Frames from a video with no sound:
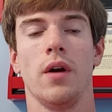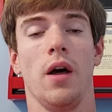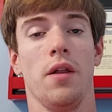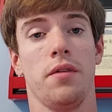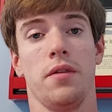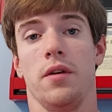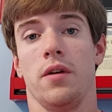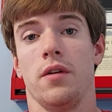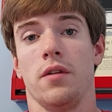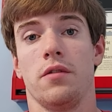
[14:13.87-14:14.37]
I
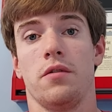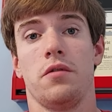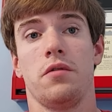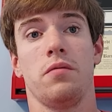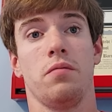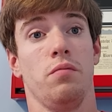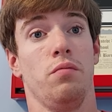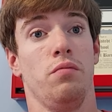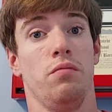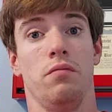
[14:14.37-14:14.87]
think
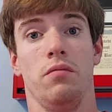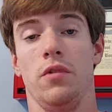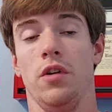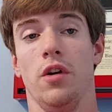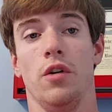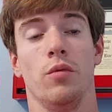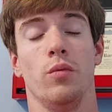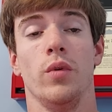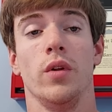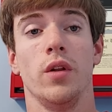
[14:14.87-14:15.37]
it's
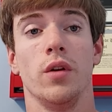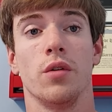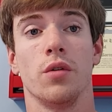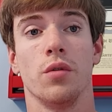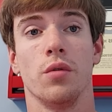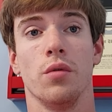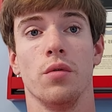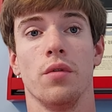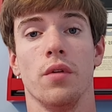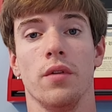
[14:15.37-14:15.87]
really
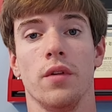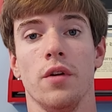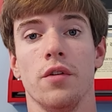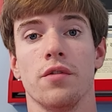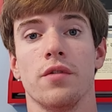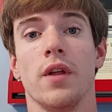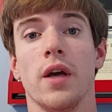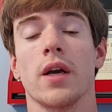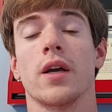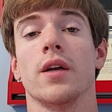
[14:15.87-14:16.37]
cool that
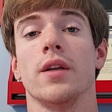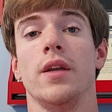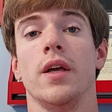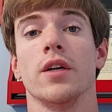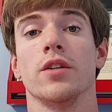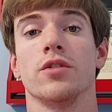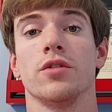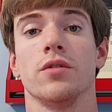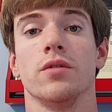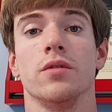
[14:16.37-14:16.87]
there's that
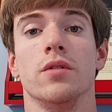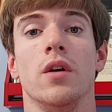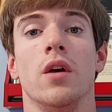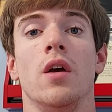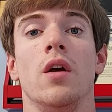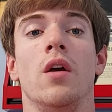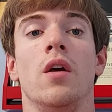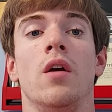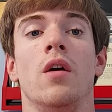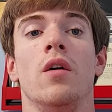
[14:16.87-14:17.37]
connection
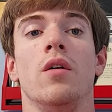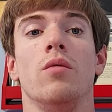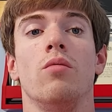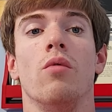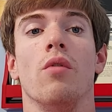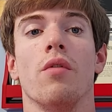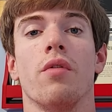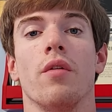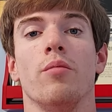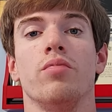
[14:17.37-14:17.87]

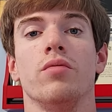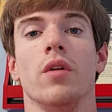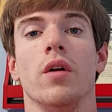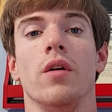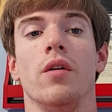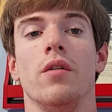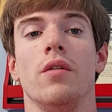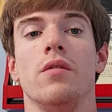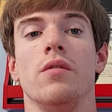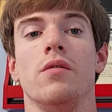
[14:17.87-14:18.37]
with a
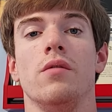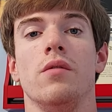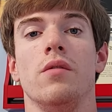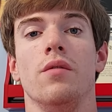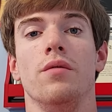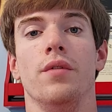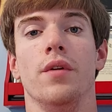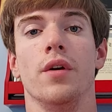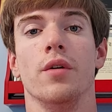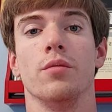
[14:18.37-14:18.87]
player
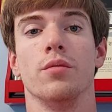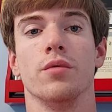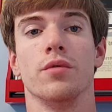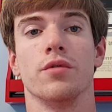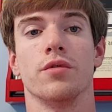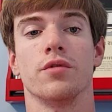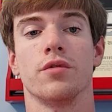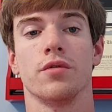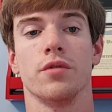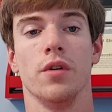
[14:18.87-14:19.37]
that
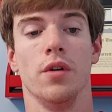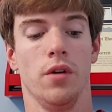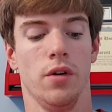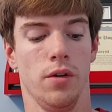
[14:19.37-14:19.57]
was